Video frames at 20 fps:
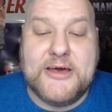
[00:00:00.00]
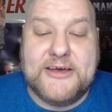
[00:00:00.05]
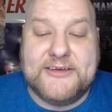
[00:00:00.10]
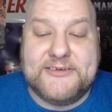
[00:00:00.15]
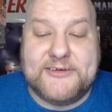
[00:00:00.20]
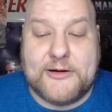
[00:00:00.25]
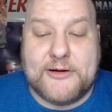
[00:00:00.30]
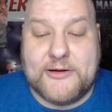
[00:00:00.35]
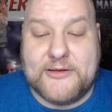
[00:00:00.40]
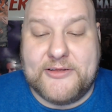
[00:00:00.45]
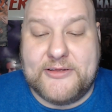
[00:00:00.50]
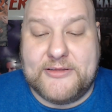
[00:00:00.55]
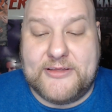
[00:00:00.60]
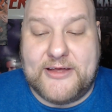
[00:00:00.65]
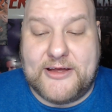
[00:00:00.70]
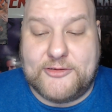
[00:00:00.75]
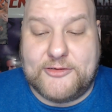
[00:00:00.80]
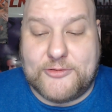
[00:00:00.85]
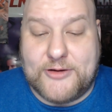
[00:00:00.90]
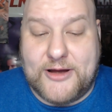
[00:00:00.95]
Sarah
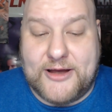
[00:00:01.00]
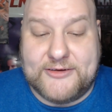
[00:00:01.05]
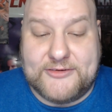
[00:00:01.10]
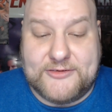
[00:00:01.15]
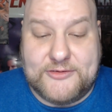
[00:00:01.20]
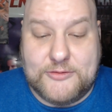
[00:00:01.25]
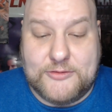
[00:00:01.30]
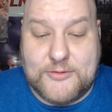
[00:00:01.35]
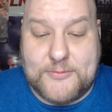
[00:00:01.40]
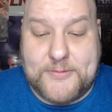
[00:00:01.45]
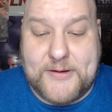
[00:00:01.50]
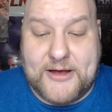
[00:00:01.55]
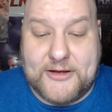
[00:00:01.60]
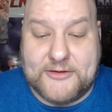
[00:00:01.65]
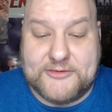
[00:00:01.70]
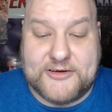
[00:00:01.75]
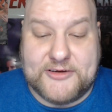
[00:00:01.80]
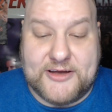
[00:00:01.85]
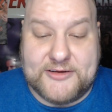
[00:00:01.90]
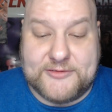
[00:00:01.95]
then tries to
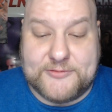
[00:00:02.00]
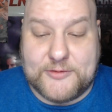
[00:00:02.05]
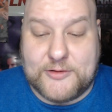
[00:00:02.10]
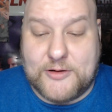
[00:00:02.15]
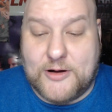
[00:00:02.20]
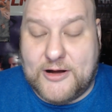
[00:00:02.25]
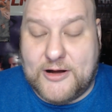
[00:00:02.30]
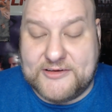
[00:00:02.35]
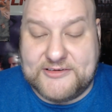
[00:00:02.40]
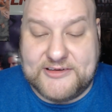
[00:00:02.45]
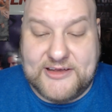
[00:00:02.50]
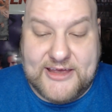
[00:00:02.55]
apologize for causing